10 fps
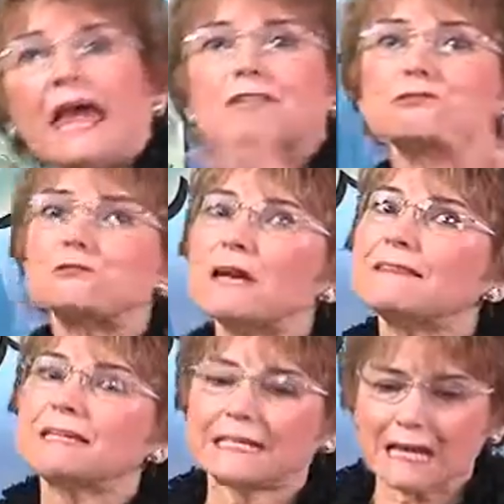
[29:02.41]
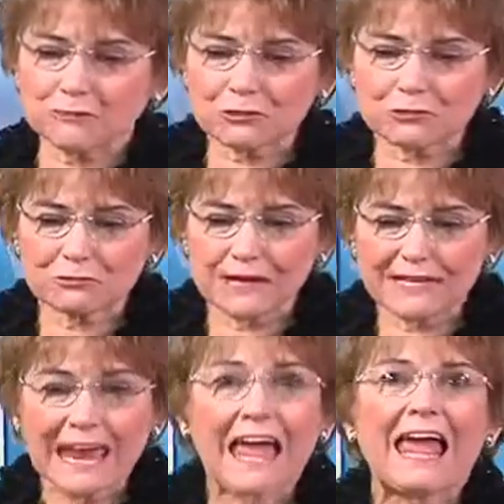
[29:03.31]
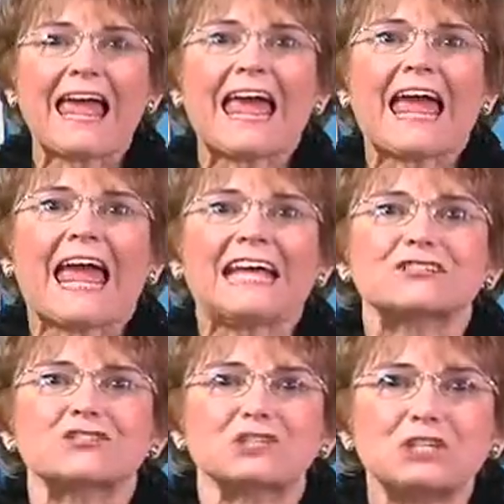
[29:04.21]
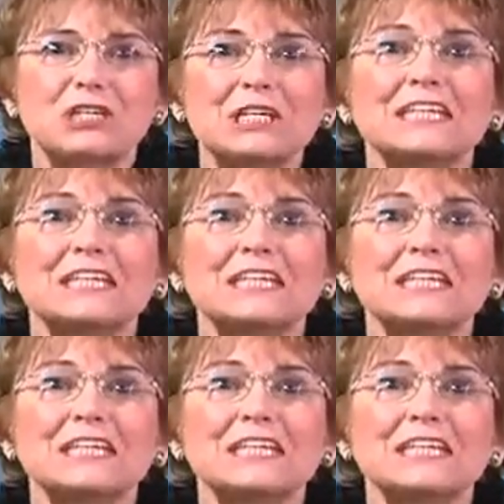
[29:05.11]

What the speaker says: drew, and the camels drank. And she